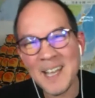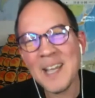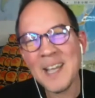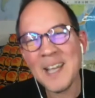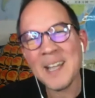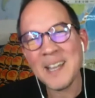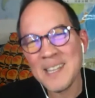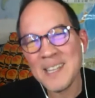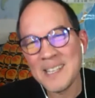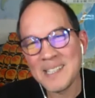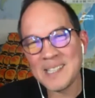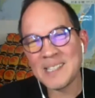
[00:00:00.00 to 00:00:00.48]

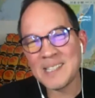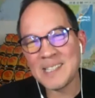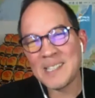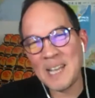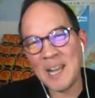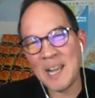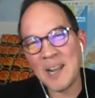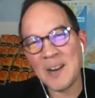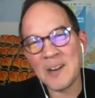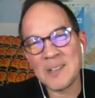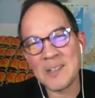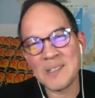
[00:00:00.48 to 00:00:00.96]
the
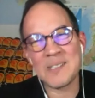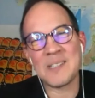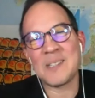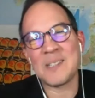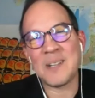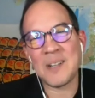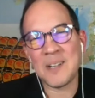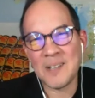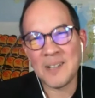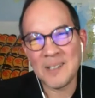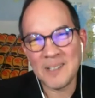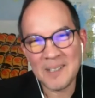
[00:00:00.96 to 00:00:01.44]
stairs
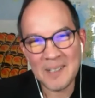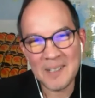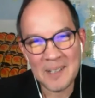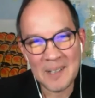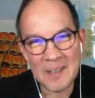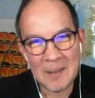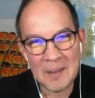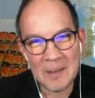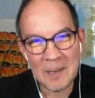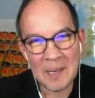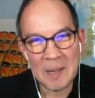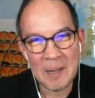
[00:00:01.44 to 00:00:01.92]
start,
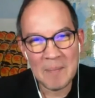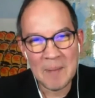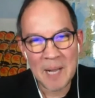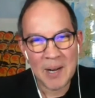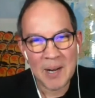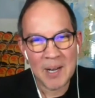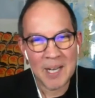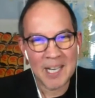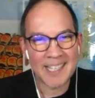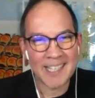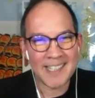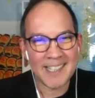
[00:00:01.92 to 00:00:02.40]
the
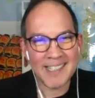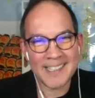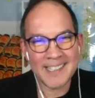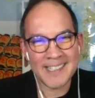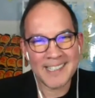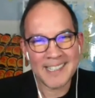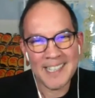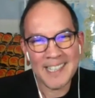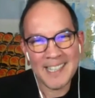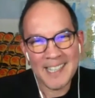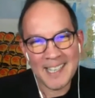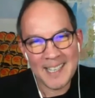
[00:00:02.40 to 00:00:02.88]

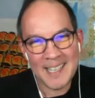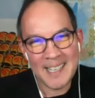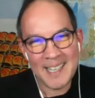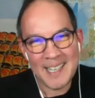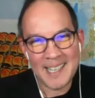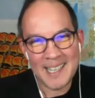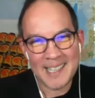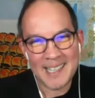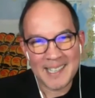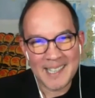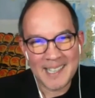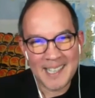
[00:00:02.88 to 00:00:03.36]
Americans
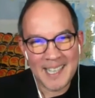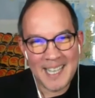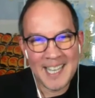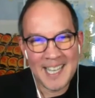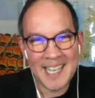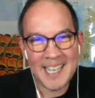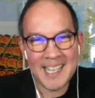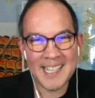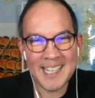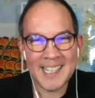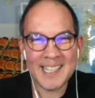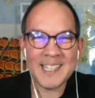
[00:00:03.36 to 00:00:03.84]
at the
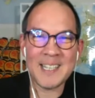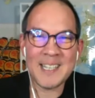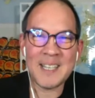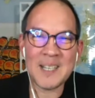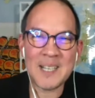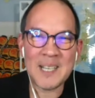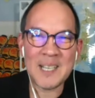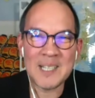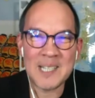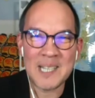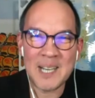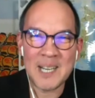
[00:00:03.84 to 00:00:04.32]

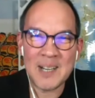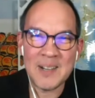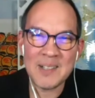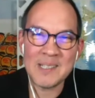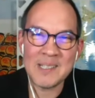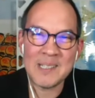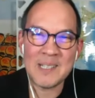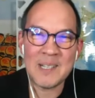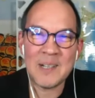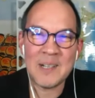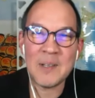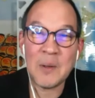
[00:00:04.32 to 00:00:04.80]
luggage
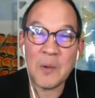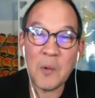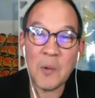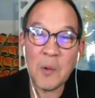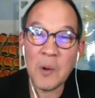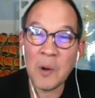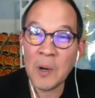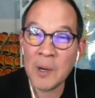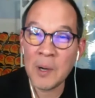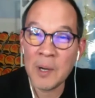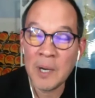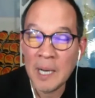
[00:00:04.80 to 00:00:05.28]
carousel
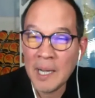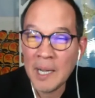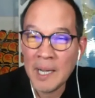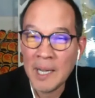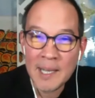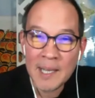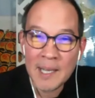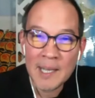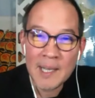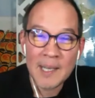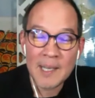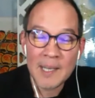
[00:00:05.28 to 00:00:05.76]
or
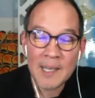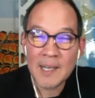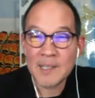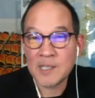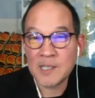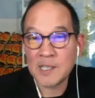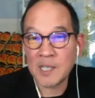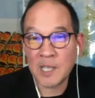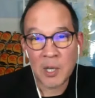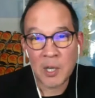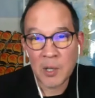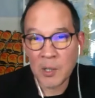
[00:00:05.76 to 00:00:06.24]

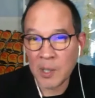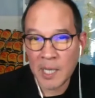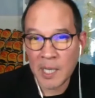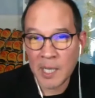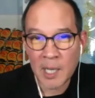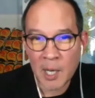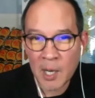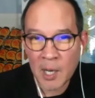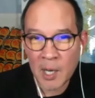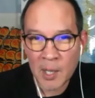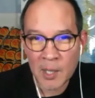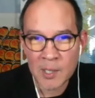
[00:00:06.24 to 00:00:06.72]
security
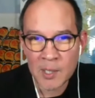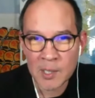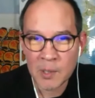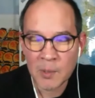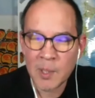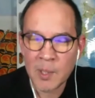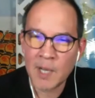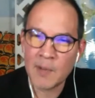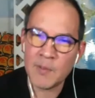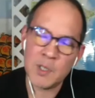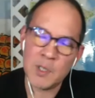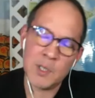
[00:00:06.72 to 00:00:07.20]
guards or
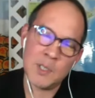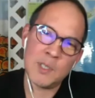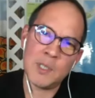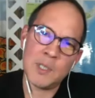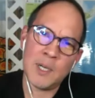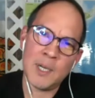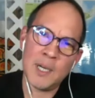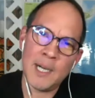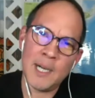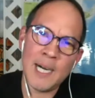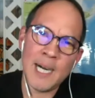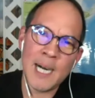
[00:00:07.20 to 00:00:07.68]
whatever
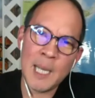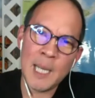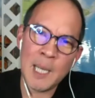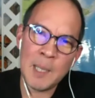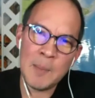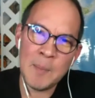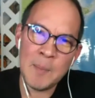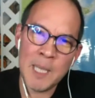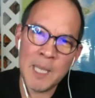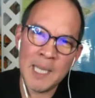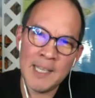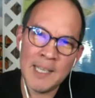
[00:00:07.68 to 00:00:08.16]
start
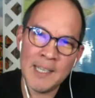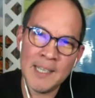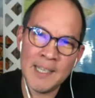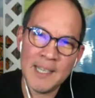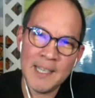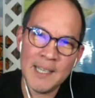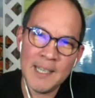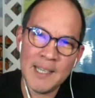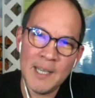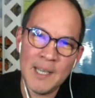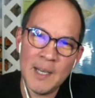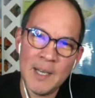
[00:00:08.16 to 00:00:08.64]
eyeing me,
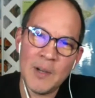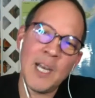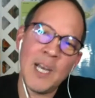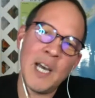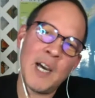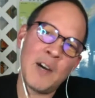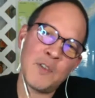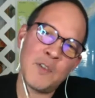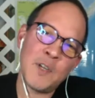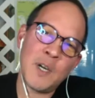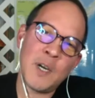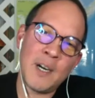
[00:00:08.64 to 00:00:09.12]

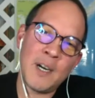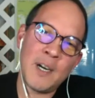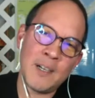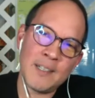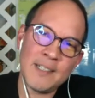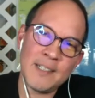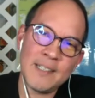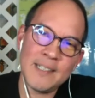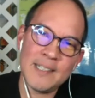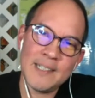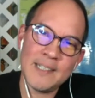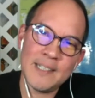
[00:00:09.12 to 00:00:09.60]
half
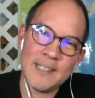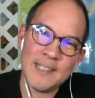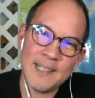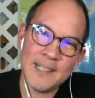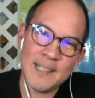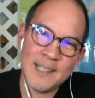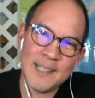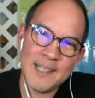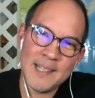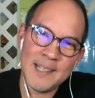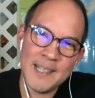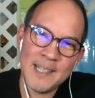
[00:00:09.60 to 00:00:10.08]
cocked,
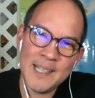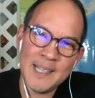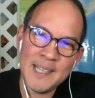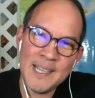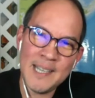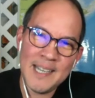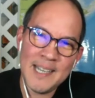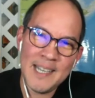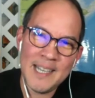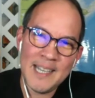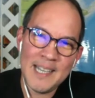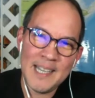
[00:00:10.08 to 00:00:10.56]

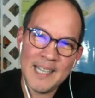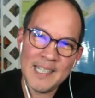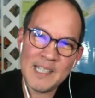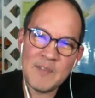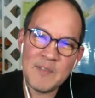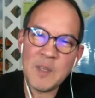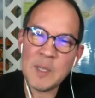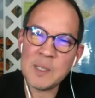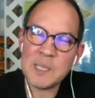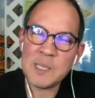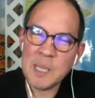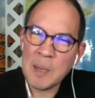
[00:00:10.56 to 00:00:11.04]
as if
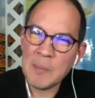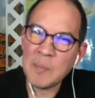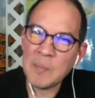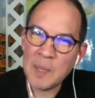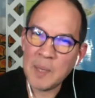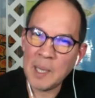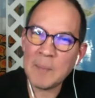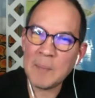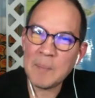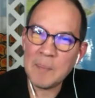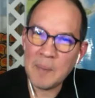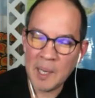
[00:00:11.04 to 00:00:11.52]
there's
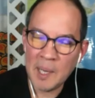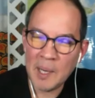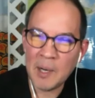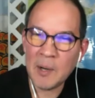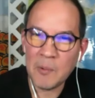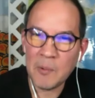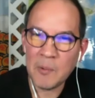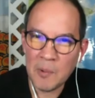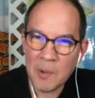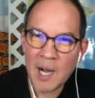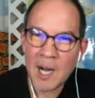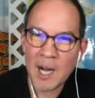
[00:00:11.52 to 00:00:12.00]
something a bit
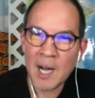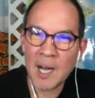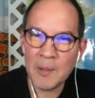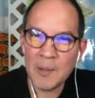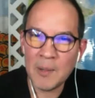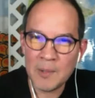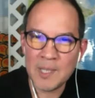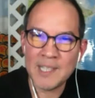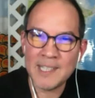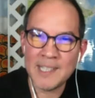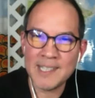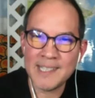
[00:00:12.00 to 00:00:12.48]
awry
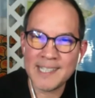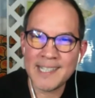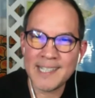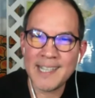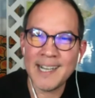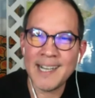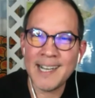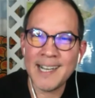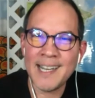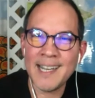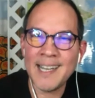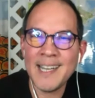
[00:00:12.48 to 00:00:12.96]
with this
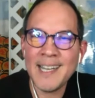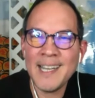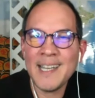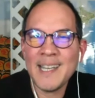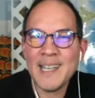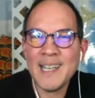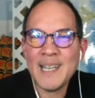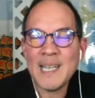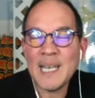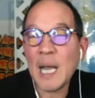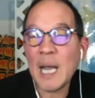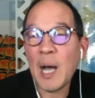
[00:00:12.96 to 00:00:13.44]
guy.
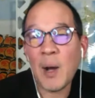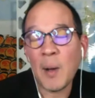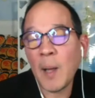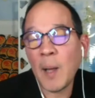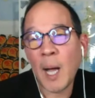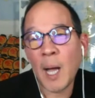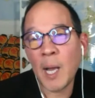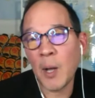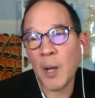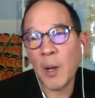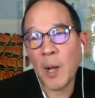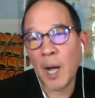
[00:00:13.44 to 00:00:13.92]
Now,
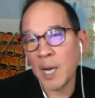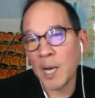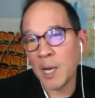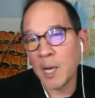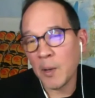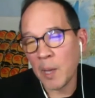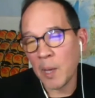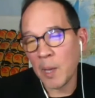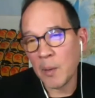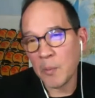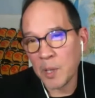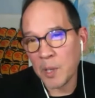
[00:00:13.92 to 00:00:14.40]
I
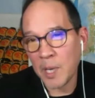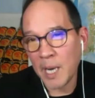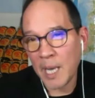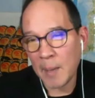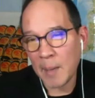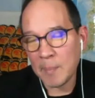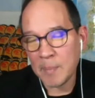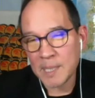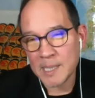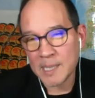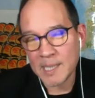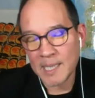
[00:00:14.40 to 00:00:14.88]
know that wouldn't
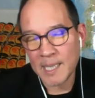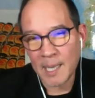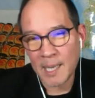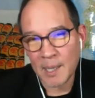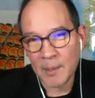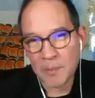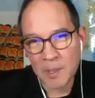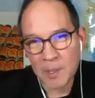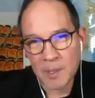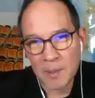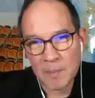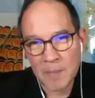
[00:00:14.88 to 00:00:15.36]
happen
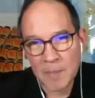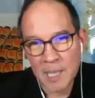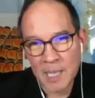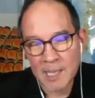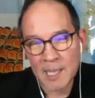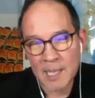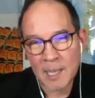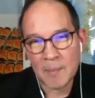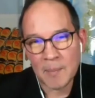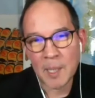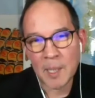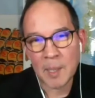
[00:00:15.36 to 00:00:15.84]
today with the
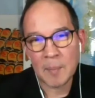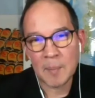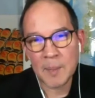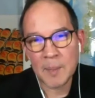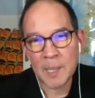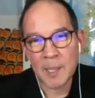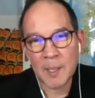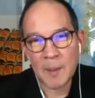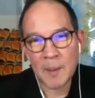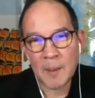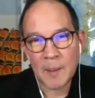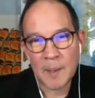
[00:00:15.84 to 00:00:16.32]
pandemic,
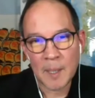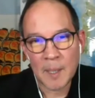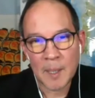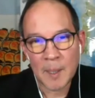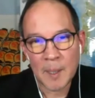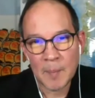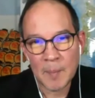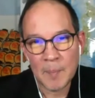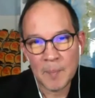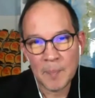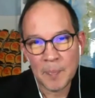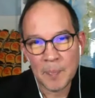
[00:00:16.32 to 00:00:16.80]
but
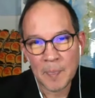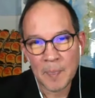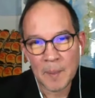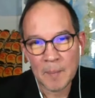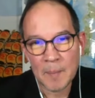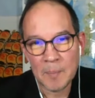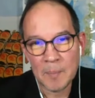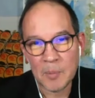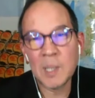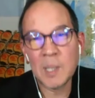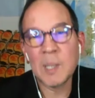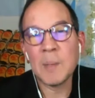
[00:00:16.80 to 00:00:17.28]

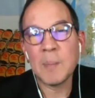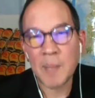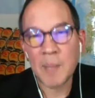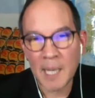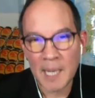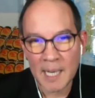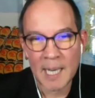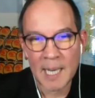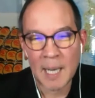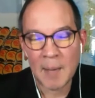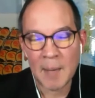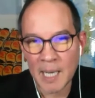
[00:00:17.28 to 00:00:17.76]

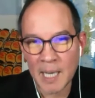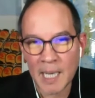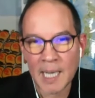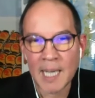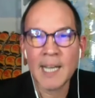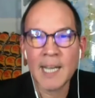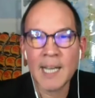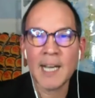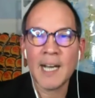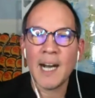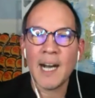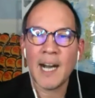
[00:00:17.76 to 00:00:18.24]
pre-pandemic,
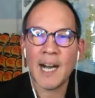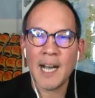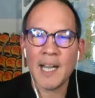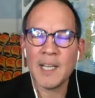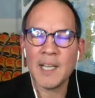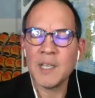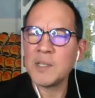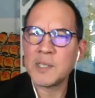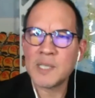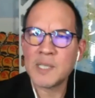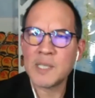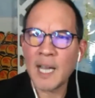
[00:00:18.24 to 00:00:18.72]
I
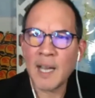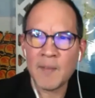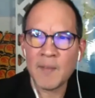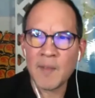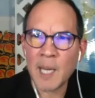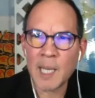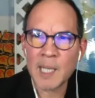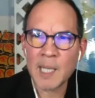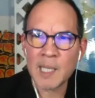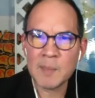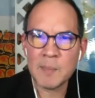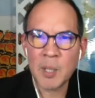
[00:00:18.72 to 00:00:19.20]
used to have
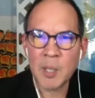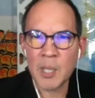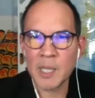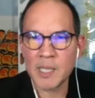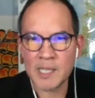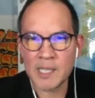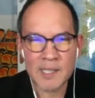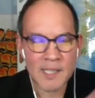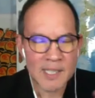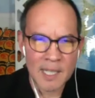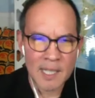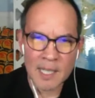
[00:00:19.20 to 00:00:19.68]
that
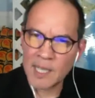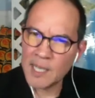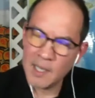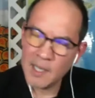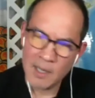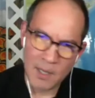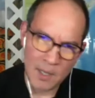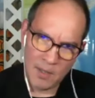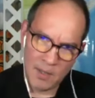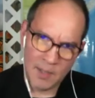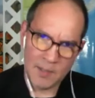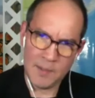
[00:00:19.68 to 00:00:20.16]
experience. And suddenly,
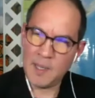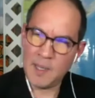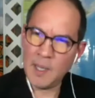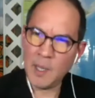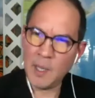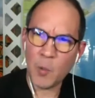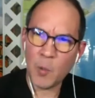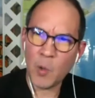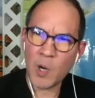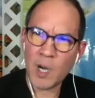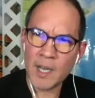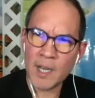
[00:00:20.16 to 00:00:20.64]
I'd
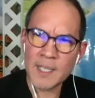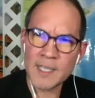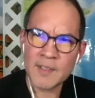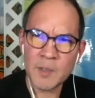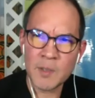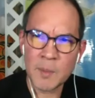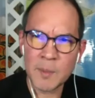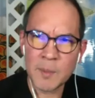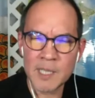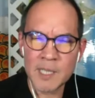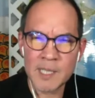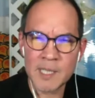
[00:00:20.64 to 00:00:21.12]
think, why is
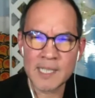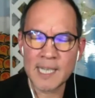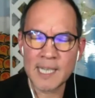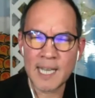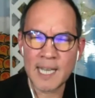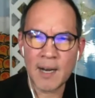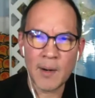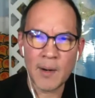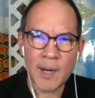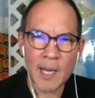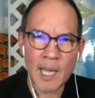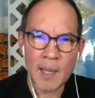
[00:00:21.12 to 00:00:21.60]
everybody
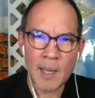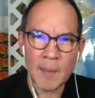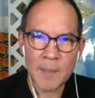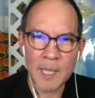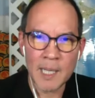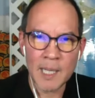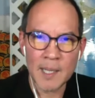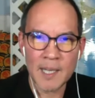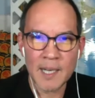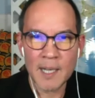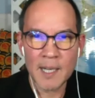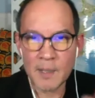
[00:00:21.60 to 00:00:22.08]
staring at
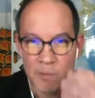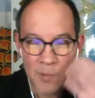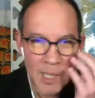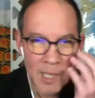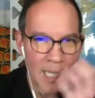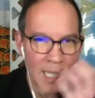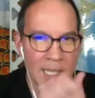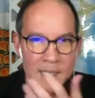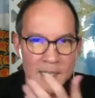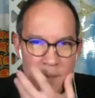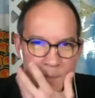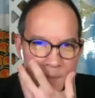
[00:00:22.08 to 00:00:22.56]
me? And then I'd
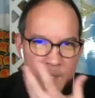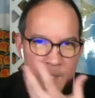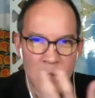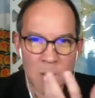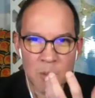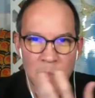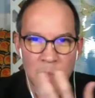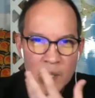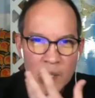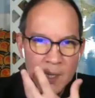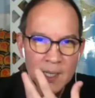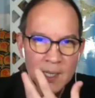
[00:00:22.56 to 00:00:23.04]
realize I'm
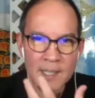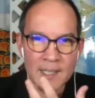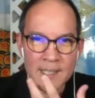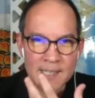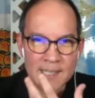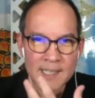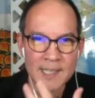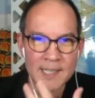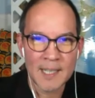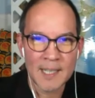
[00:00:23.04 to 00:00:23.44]
still wearing this